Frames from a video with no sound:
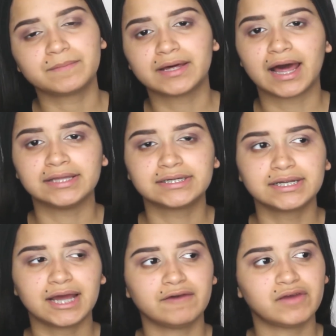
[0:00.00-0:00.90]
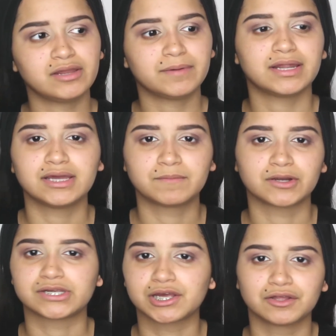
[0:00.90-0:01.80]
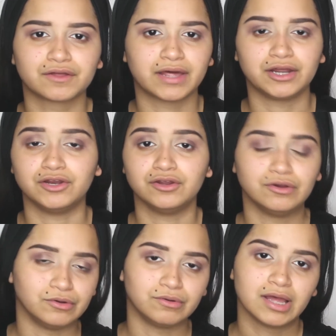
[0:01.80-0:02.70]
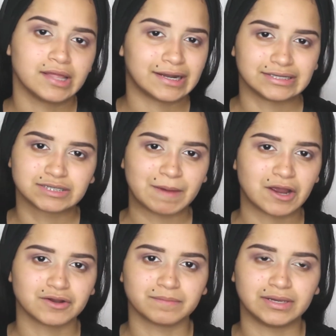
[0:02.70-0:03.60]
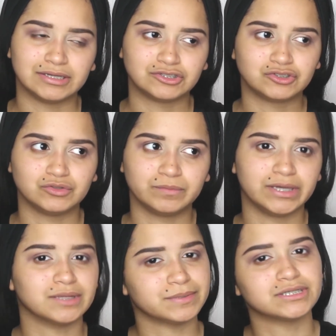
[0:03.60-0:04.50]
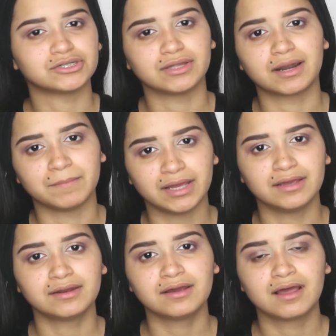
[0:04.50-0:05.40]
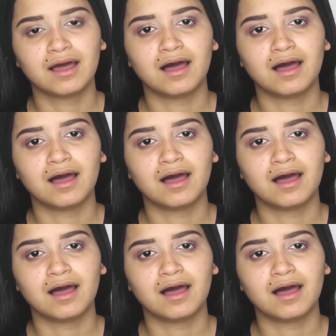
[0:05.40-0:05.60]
but I didn't have anybody in particular that I knew that inspired me to be in the position that I'm in.